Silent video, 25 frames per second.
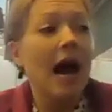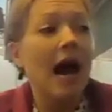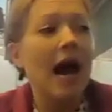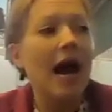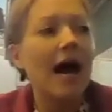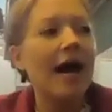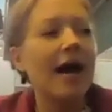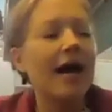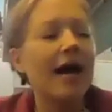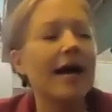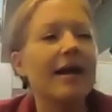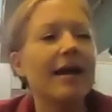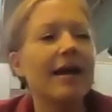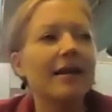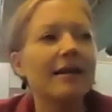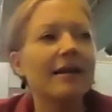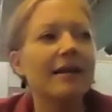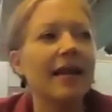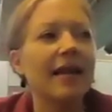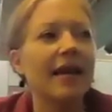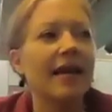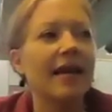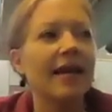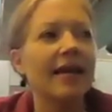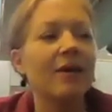I
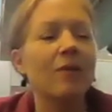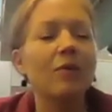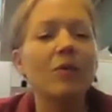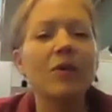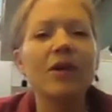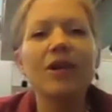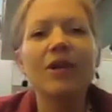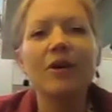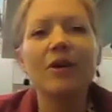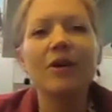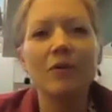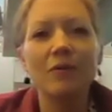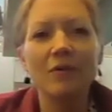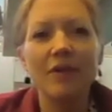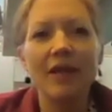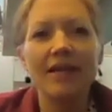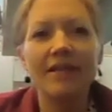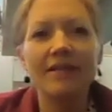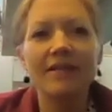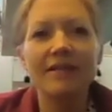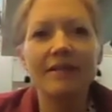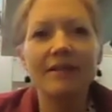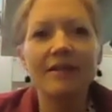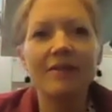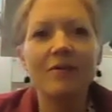like, you know, like
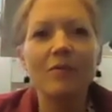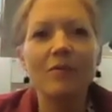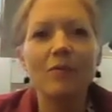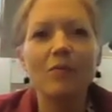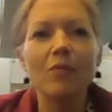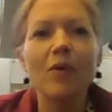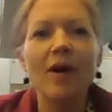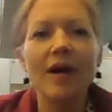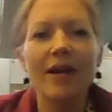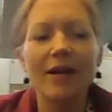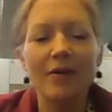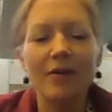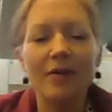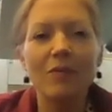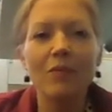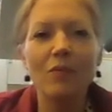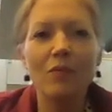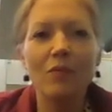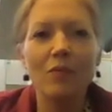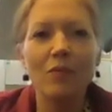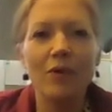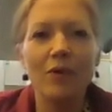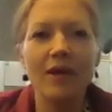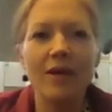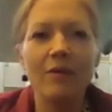when
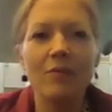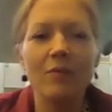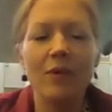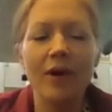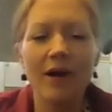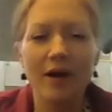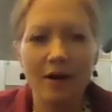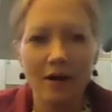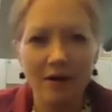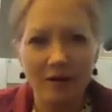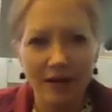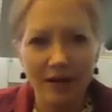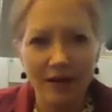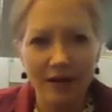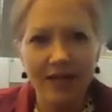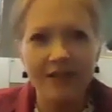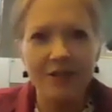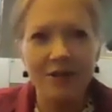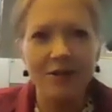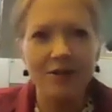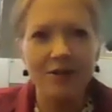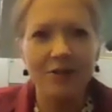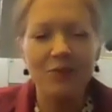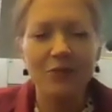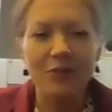we wear our
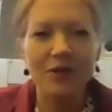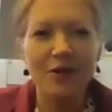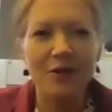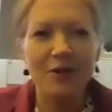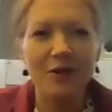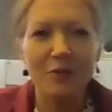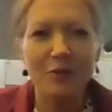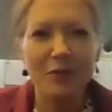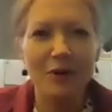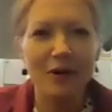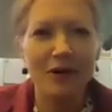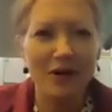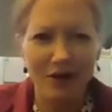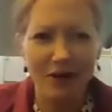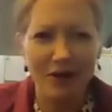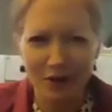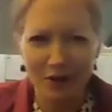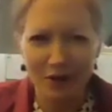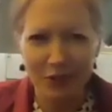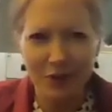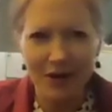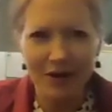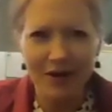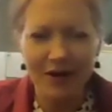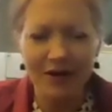leotards, we don't wear
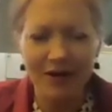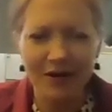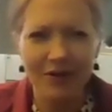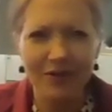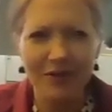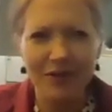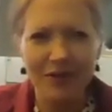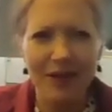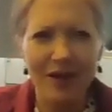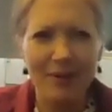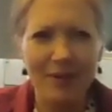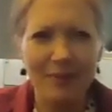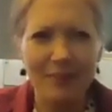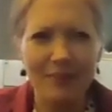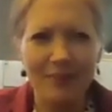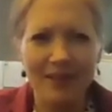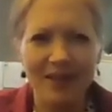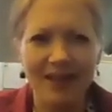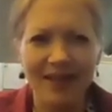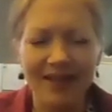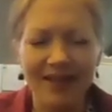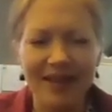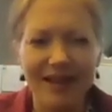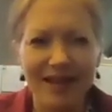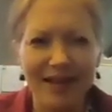underwear under them.
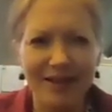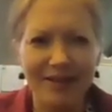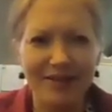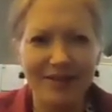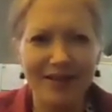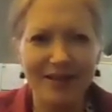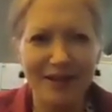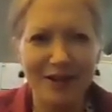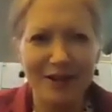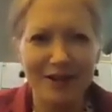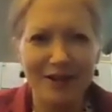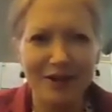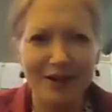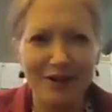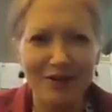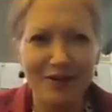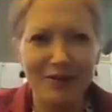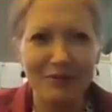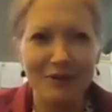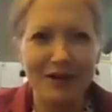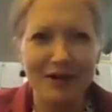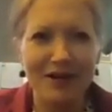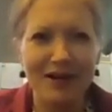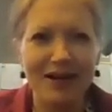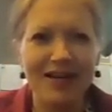Like that is like our
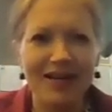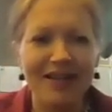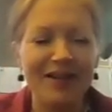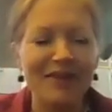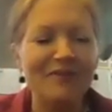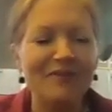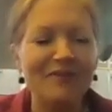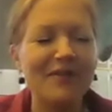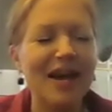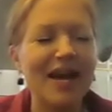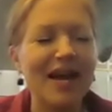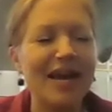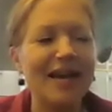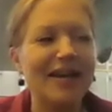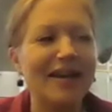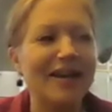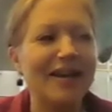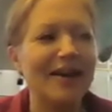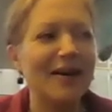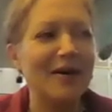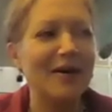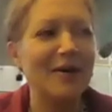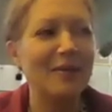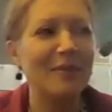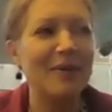underwear kind of. And
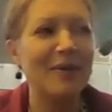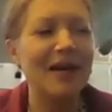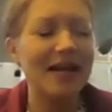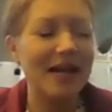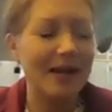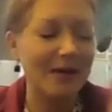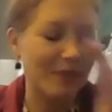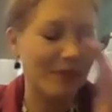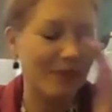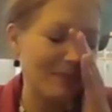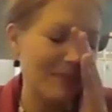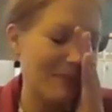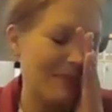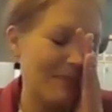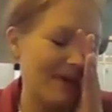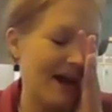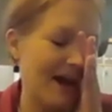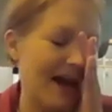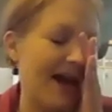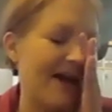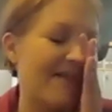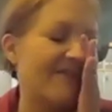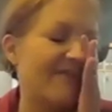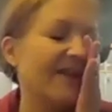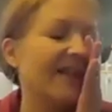I remember
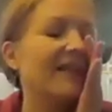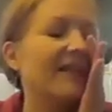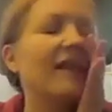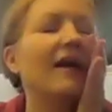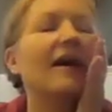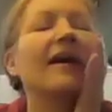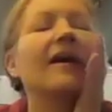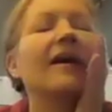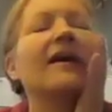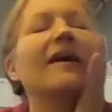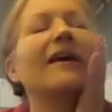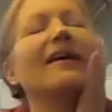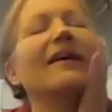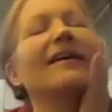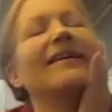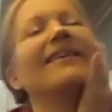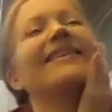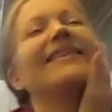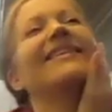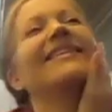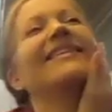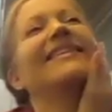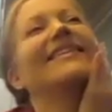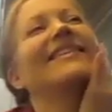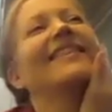having like,
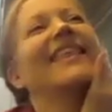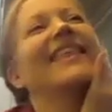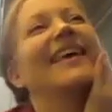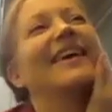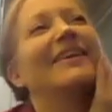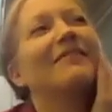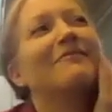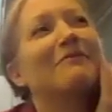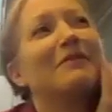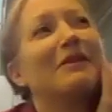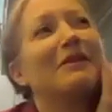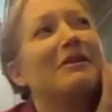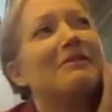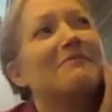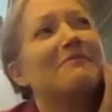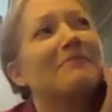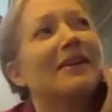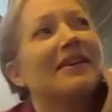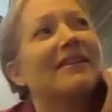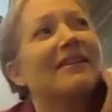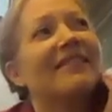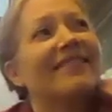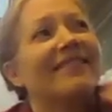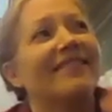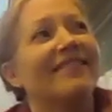like wearing
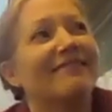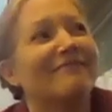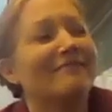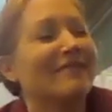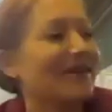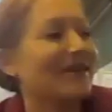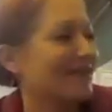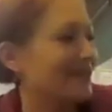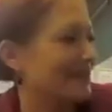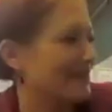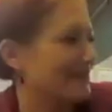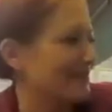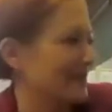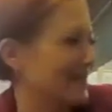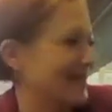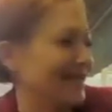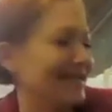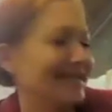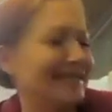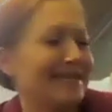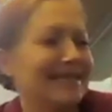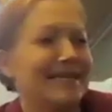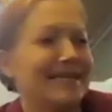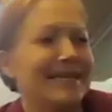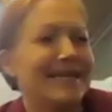my underwear and it was
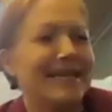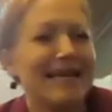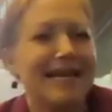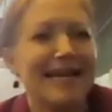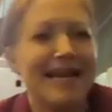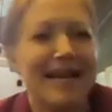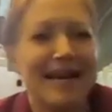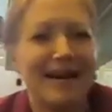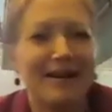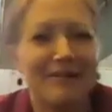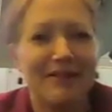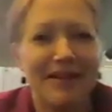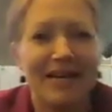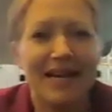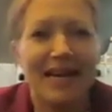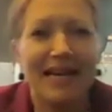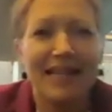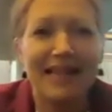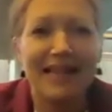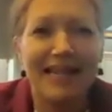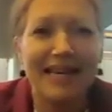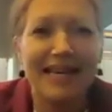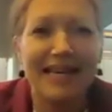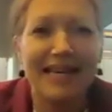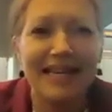like sticking out. And I
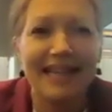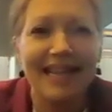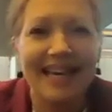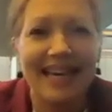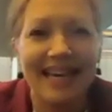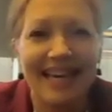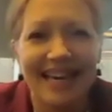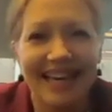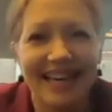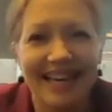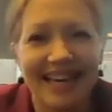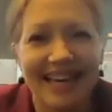think like,